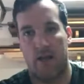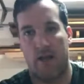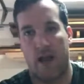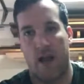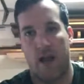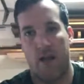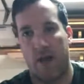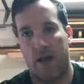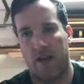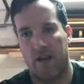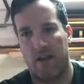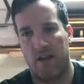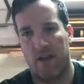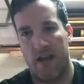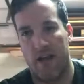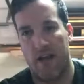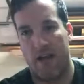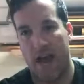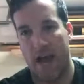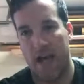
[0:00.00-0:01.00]
That'll make
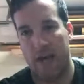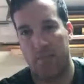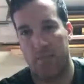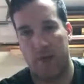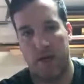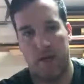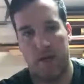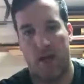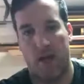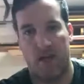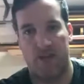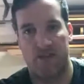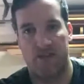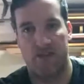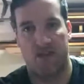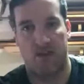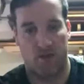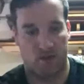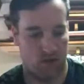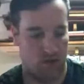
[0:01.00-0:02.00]
about 9 blanks,
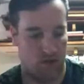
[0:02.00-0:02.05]
though.